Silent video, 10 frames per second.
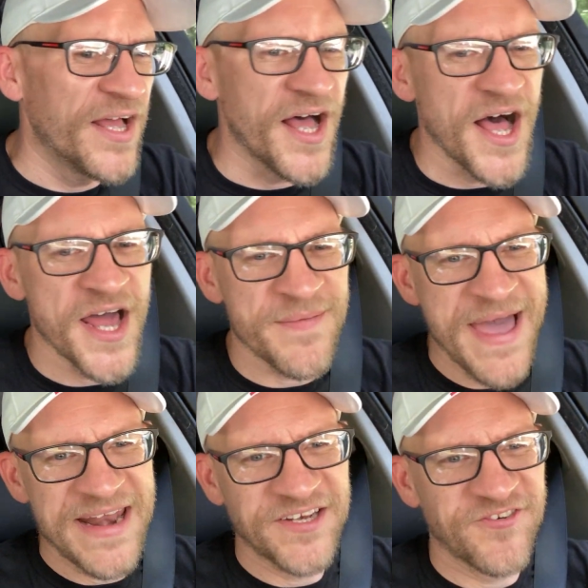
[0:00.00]

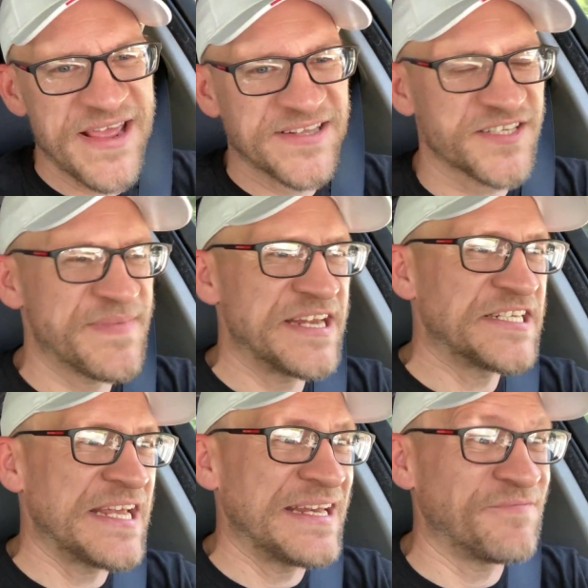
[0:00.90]
Automatic
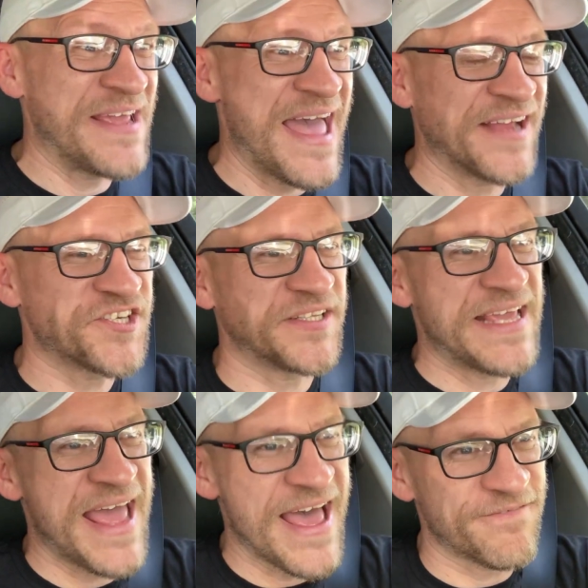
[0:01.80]
transmission, we
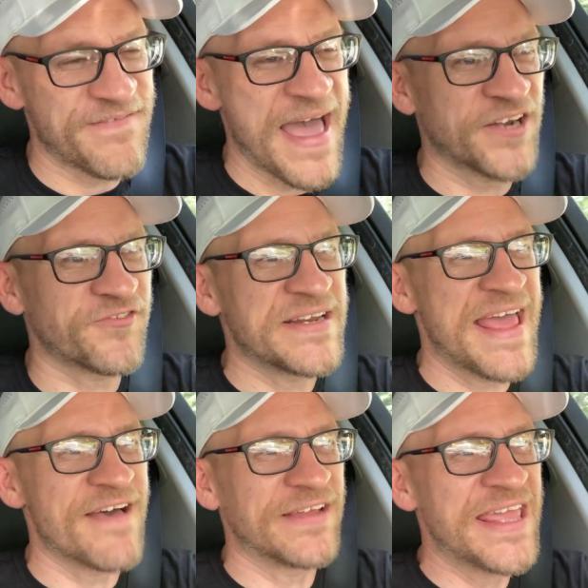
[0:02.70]
actually have factory
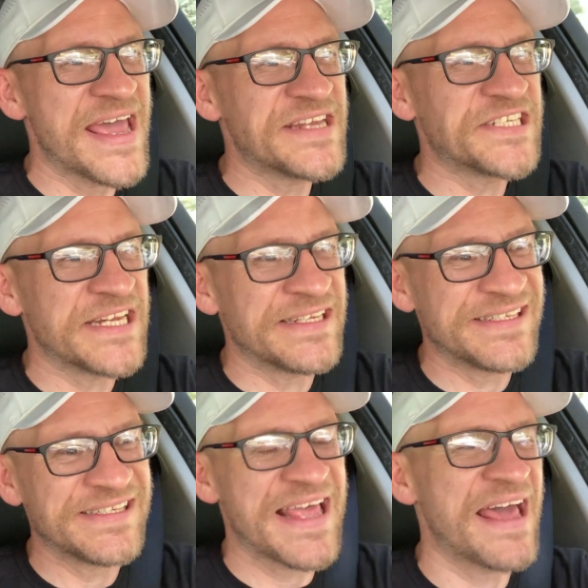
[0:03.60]
navigation,
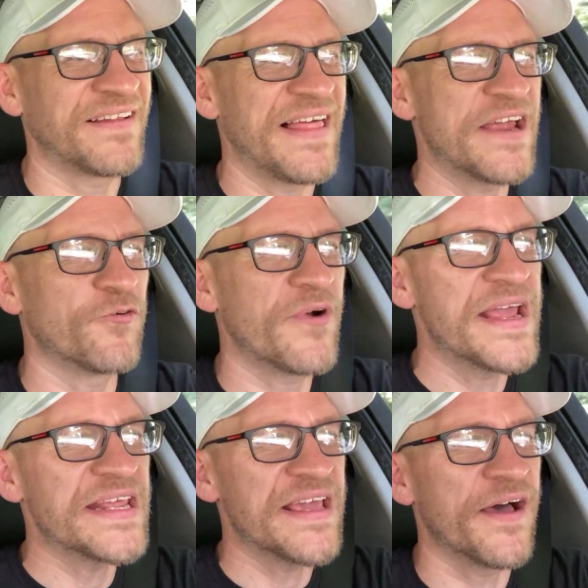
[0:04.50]
satellite
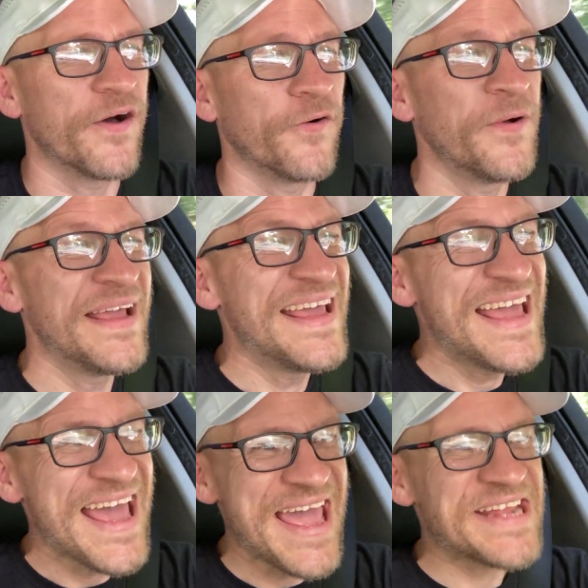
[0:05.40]
radio,
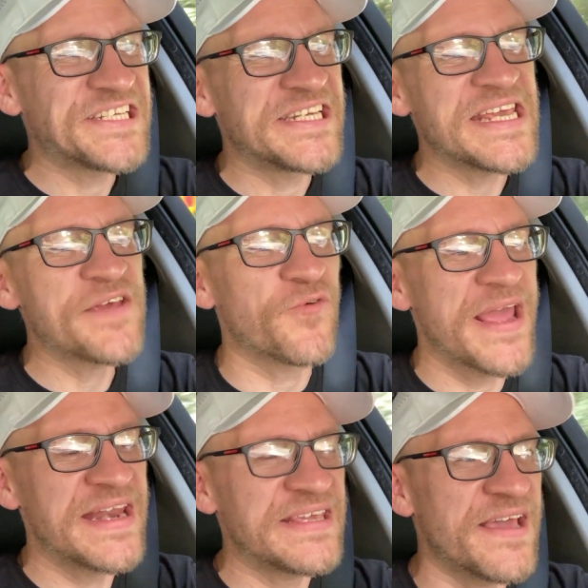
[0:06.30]
HD
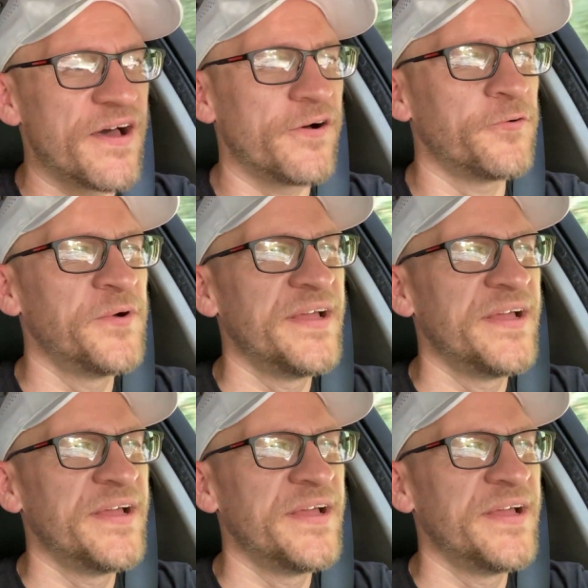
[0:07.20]
radio.